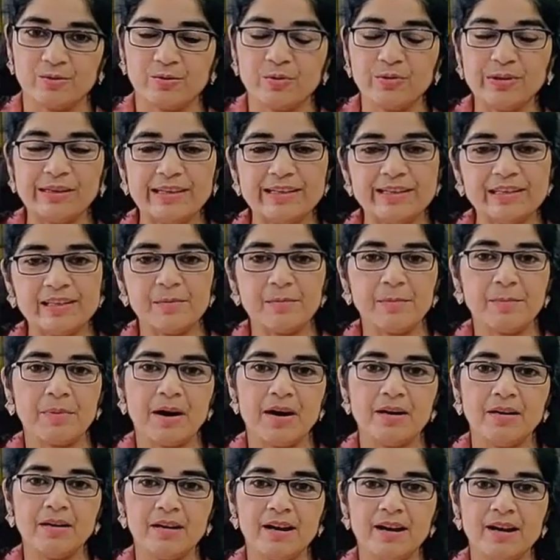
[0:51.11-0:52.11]
So it is a
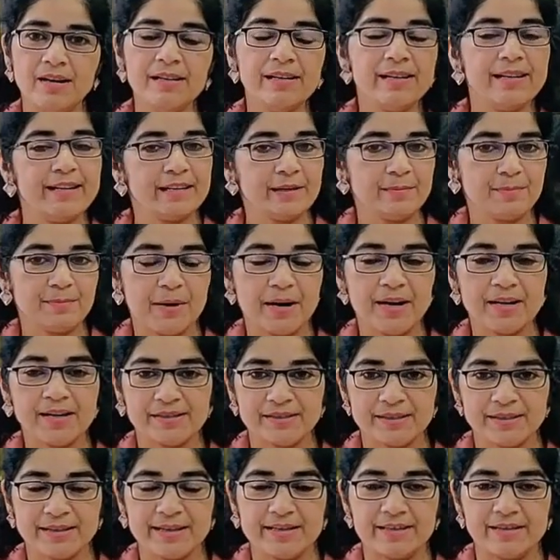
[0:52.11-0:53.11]
part art and a part
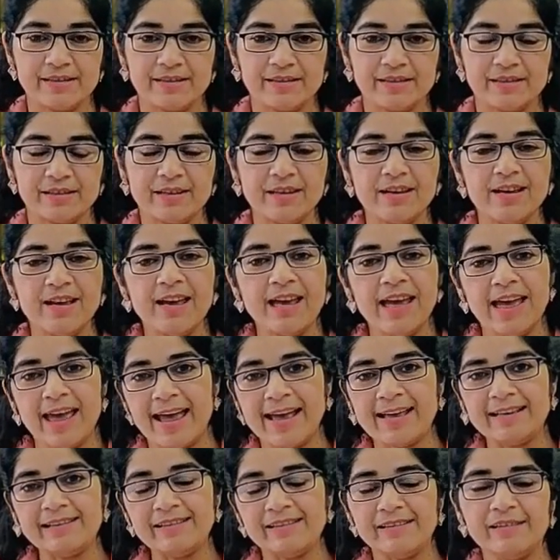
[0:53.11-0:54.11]
science.
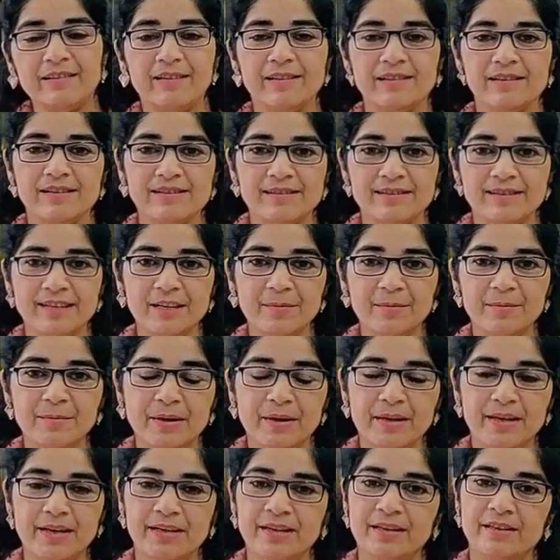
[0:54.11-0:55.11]
As said
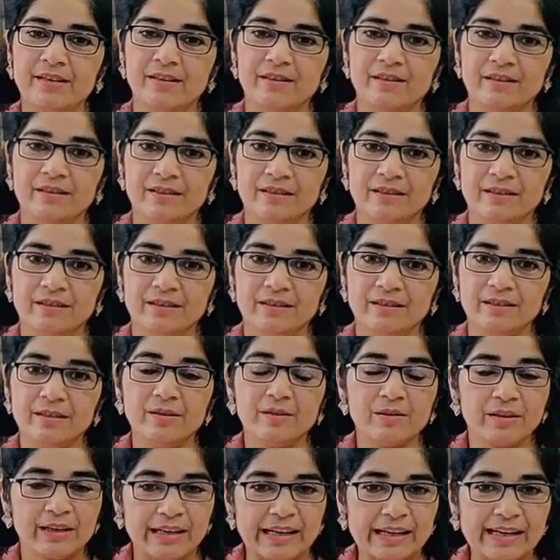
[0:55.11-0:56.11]
by the
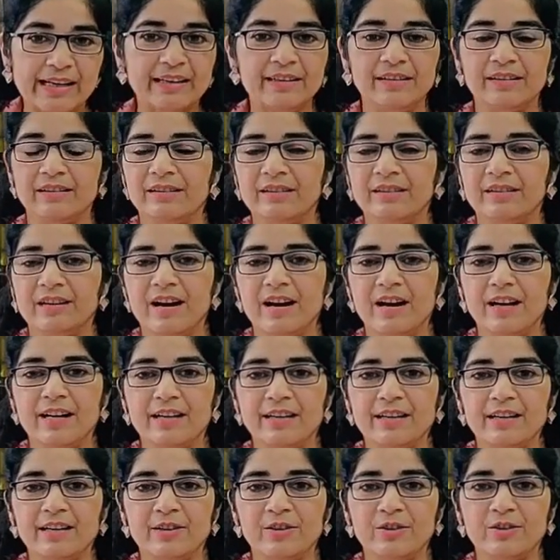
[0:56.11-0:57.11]
great
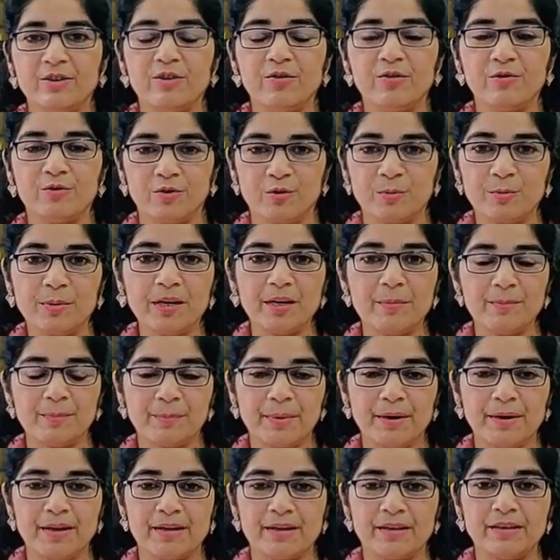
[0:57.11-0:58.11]
architect of Roman
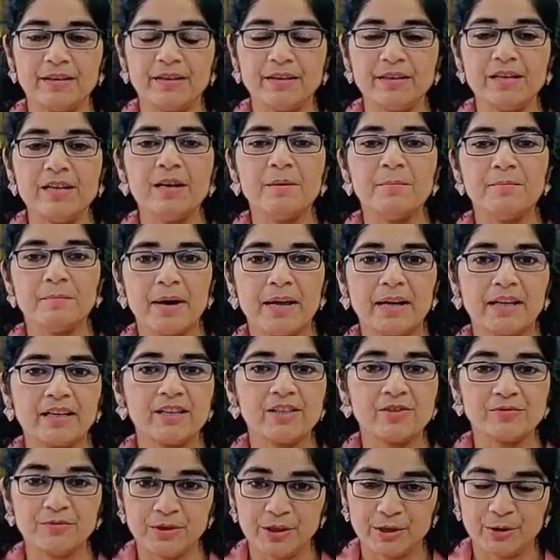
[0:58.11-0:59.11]
Empire,
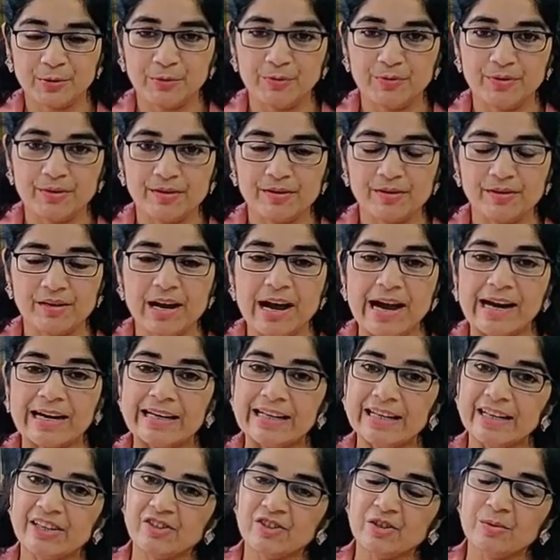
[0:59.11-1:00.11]
Marcus Vitruvius,
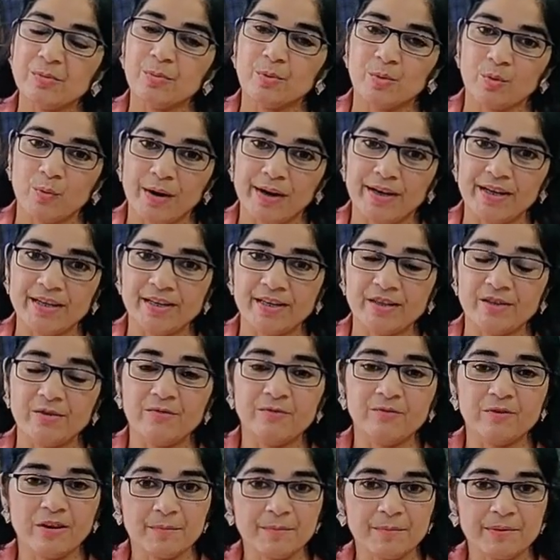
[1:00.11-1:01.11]
architecture
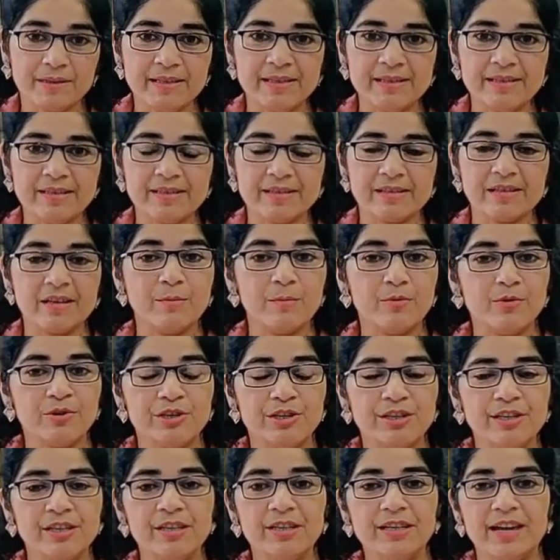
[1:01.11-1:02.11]
provides firmness,
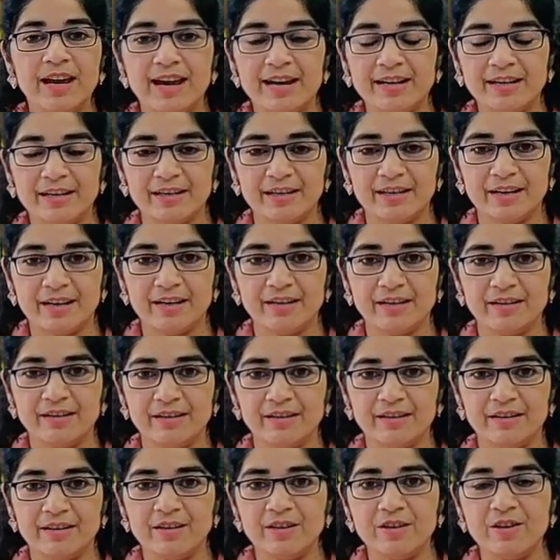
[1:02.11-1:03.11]
commodity and
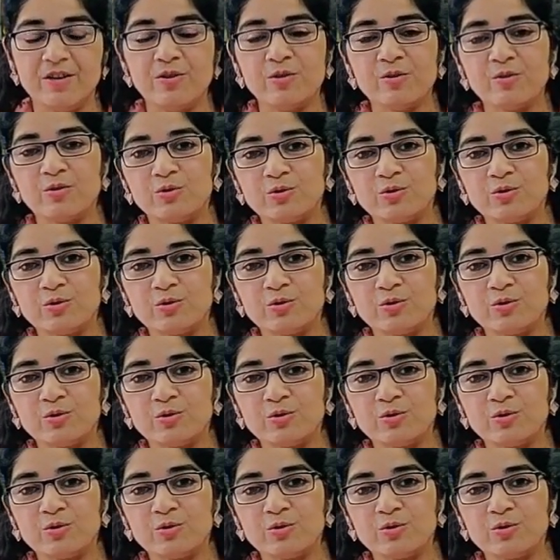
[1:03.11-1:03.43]
delight.